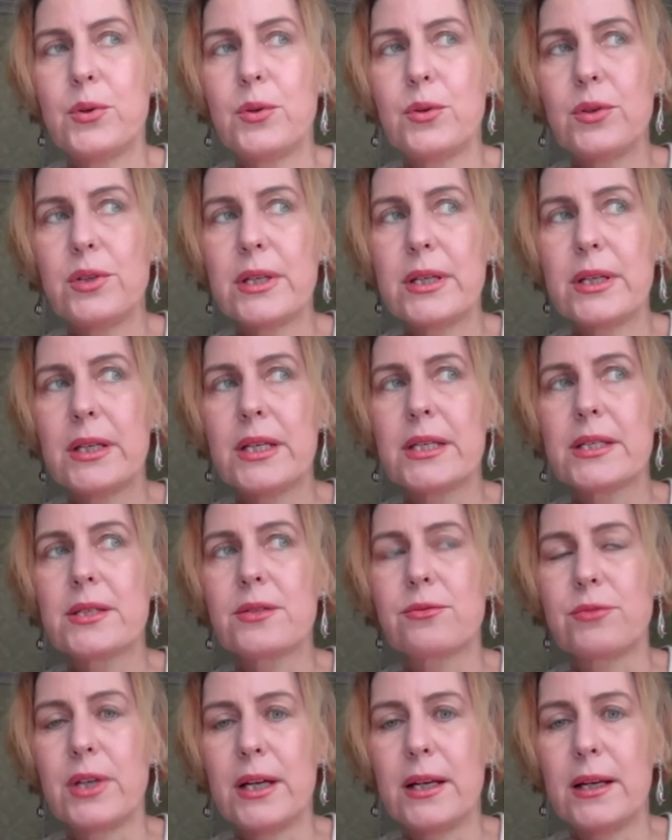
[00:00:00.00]
Putin
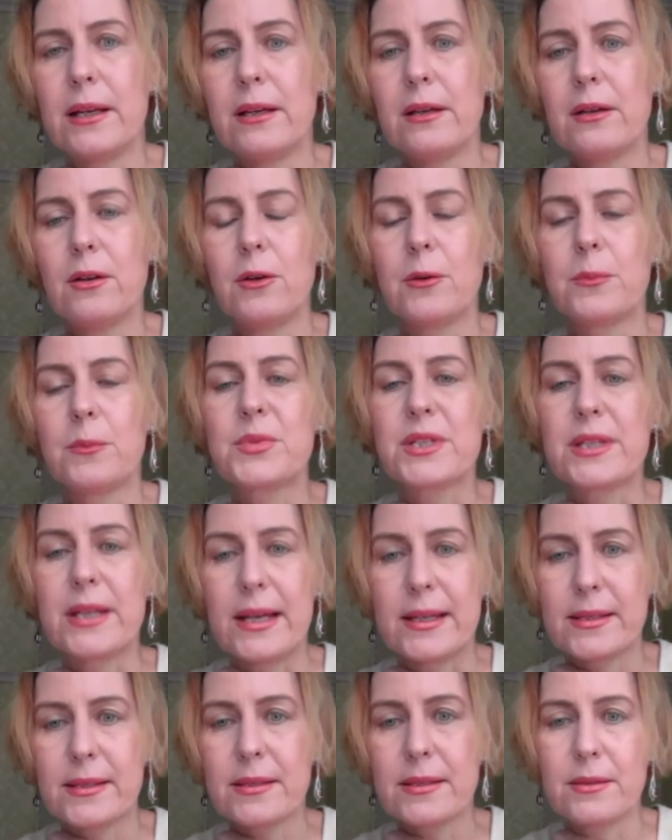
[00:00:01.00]
is really
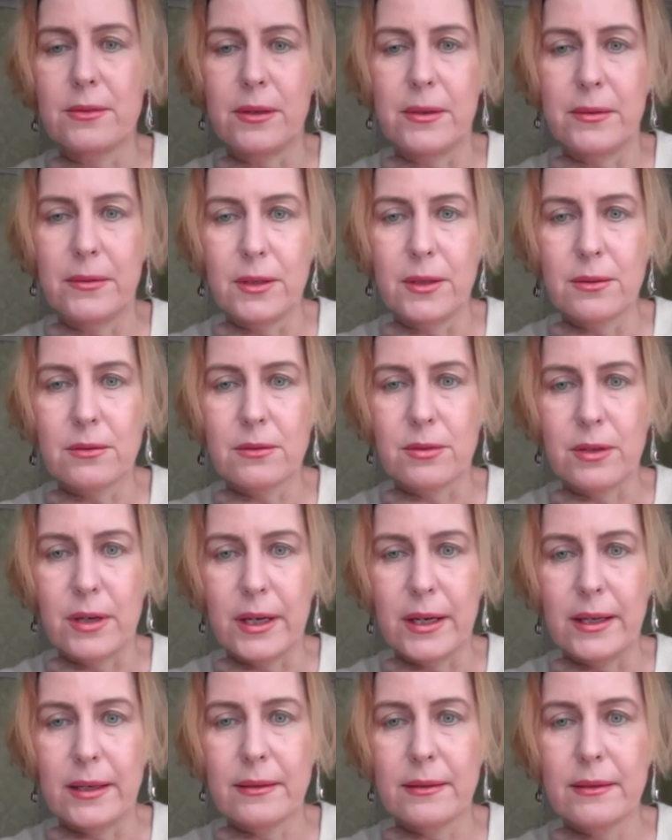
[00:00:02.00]
obsessed with
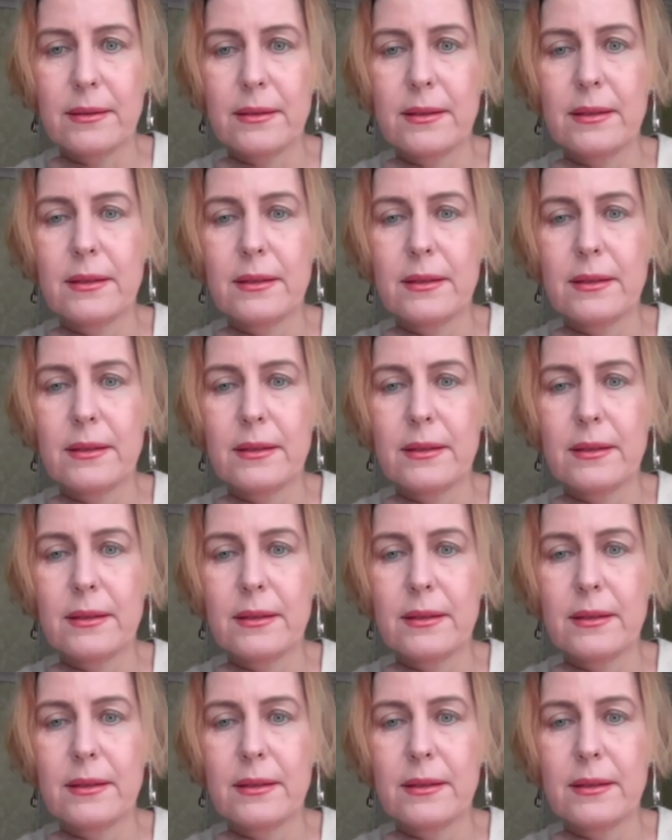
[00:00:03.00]
Ukraine